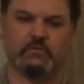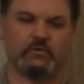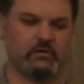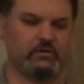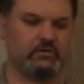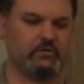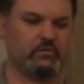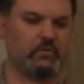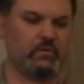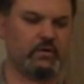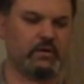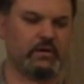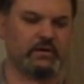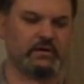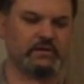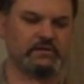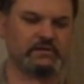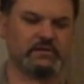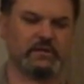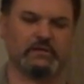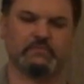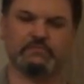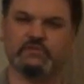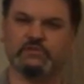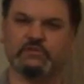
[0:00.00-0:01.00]

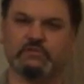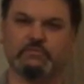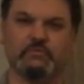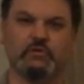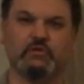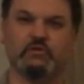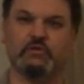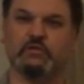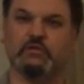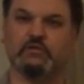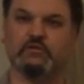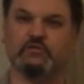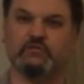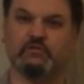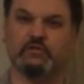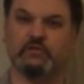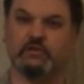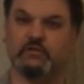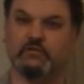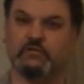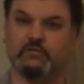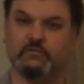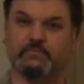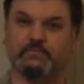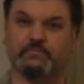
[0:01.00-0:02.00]
Otherwise I'm just muting the
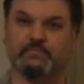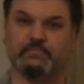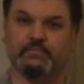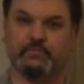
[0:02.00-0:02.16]
strings.